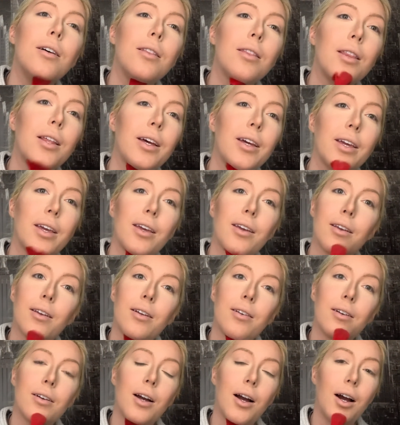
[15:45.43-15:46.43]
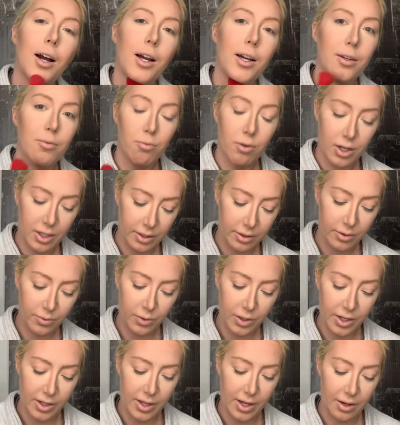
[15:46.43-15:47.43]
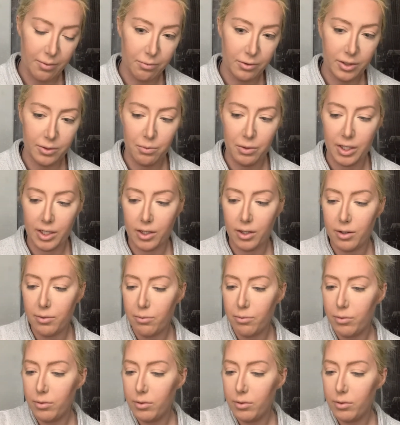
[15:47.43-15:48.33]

Like, I want to wear that much makeup.